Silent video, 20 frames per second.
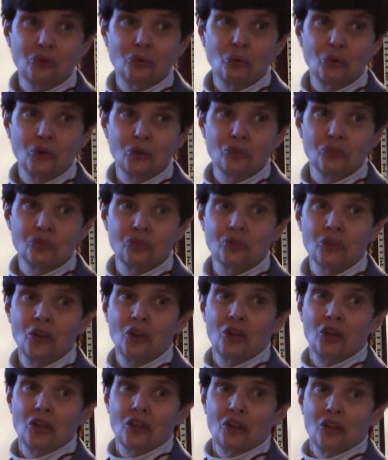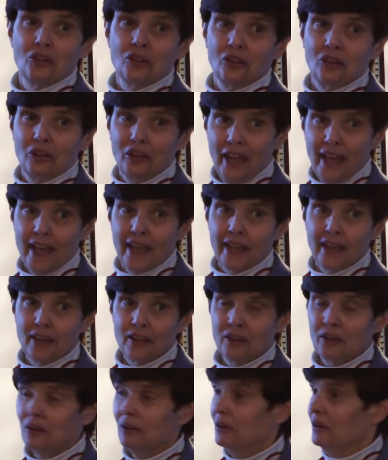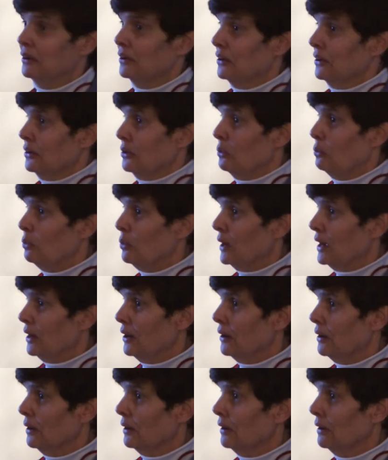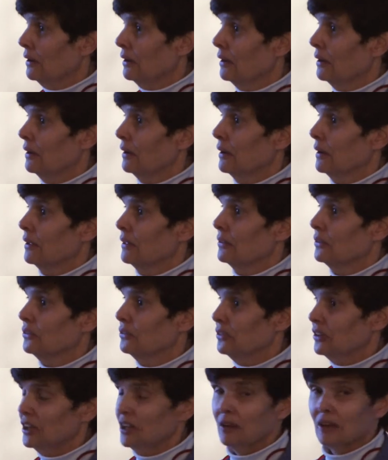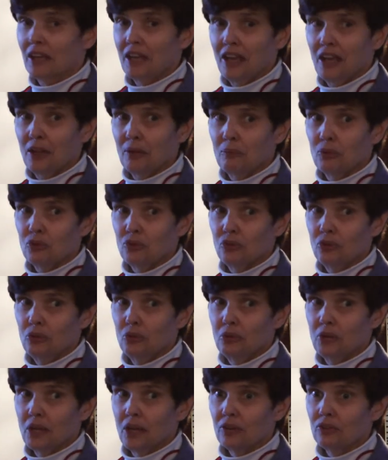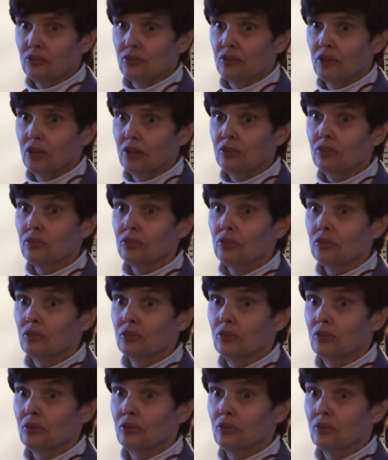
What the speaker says: towards the lake where the city of Kalamazoo gets its